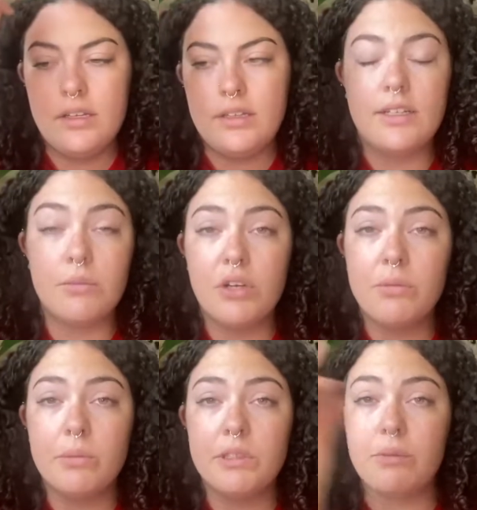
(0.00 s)
They're
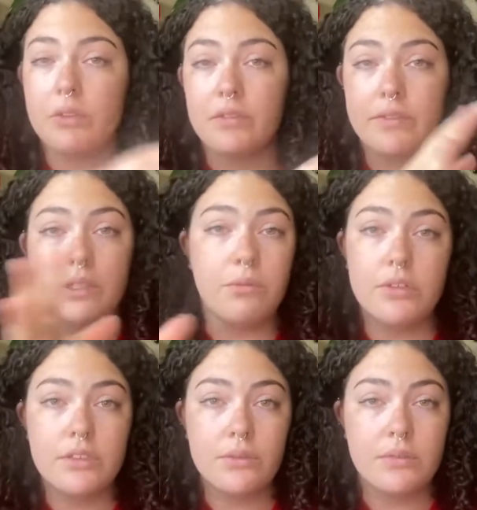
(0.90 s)
probably one of the
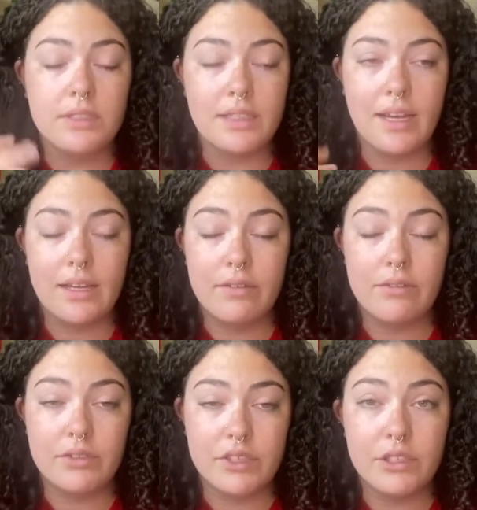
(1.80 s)
worst ones I've
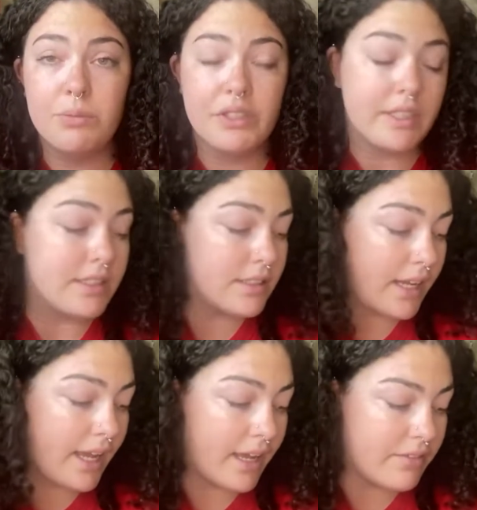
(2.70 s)
ever experienced. I
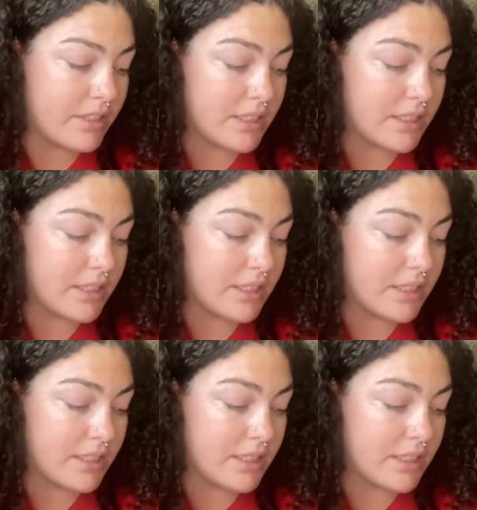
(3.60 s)
haven't